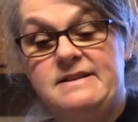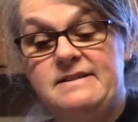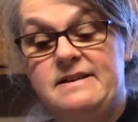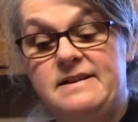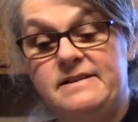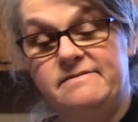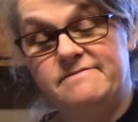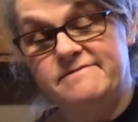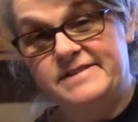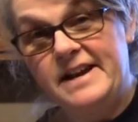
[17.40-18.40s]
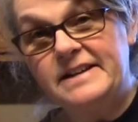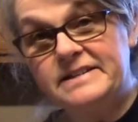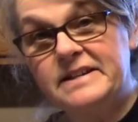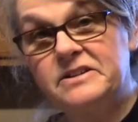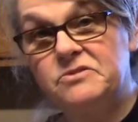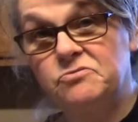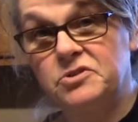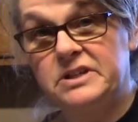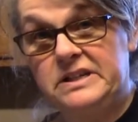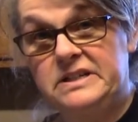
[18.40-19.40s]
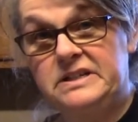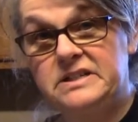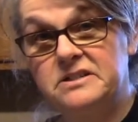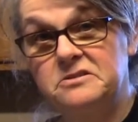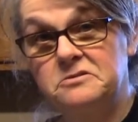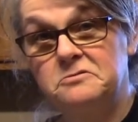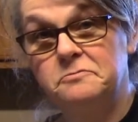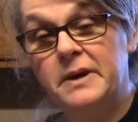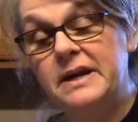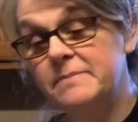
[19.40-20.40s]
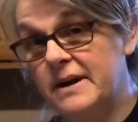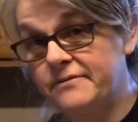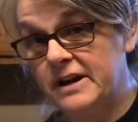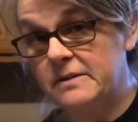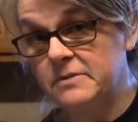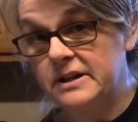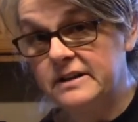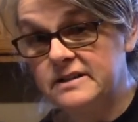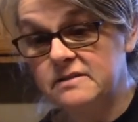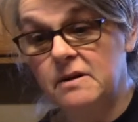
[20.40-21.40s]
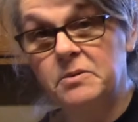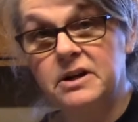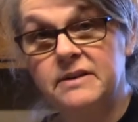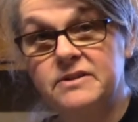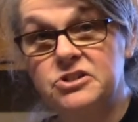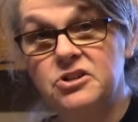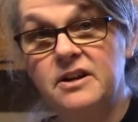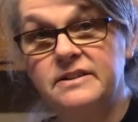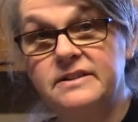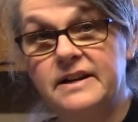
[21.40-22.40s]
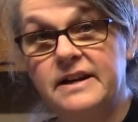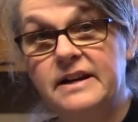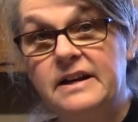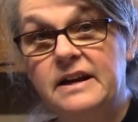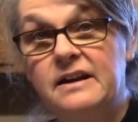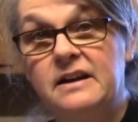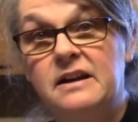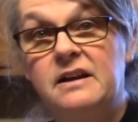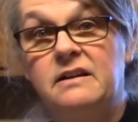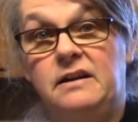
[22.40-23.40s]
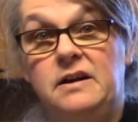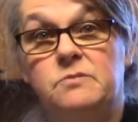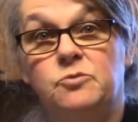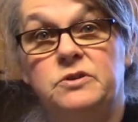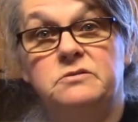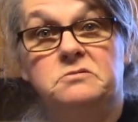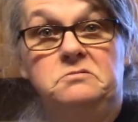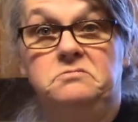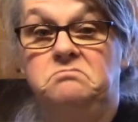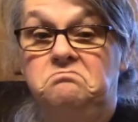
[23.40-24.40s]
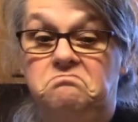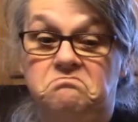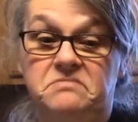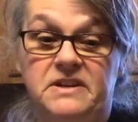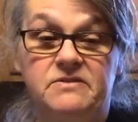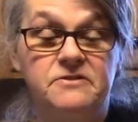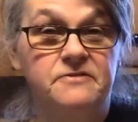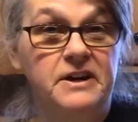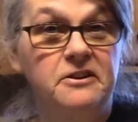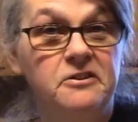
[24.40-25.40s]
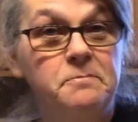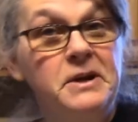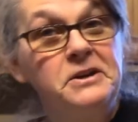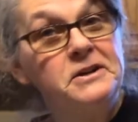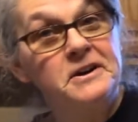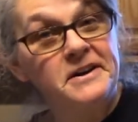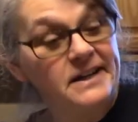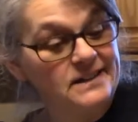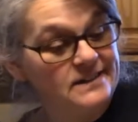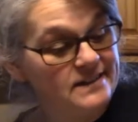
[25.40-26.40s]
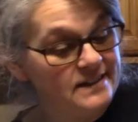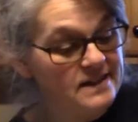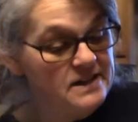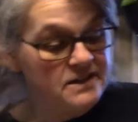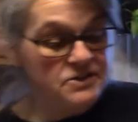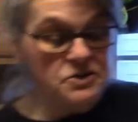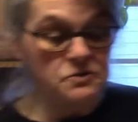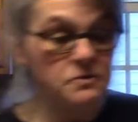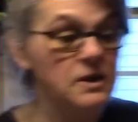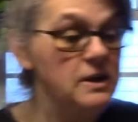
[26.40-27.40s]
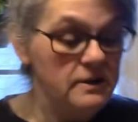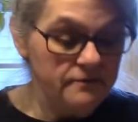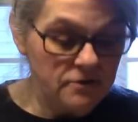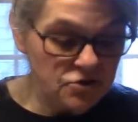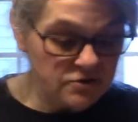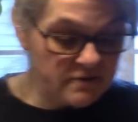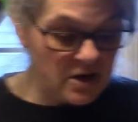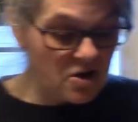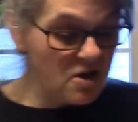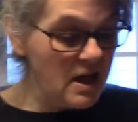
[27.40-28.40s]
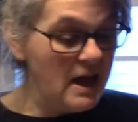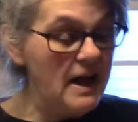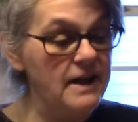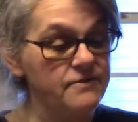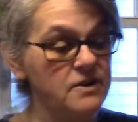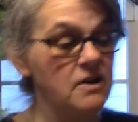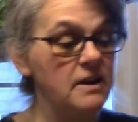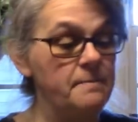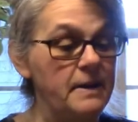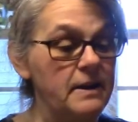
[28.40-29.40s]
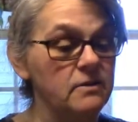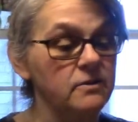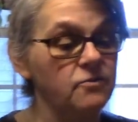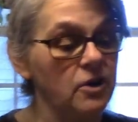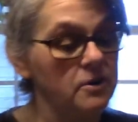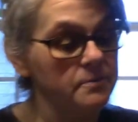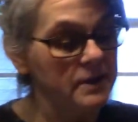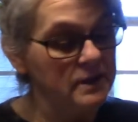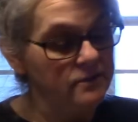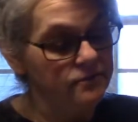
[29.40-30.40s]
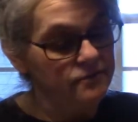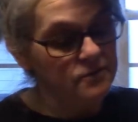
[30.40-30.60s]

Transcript: Now, that sounded really good to me and my family, so I'm going to give it a shot today and we'll give a fair opinion on it. So, First of all, I've got a pound of ground beef.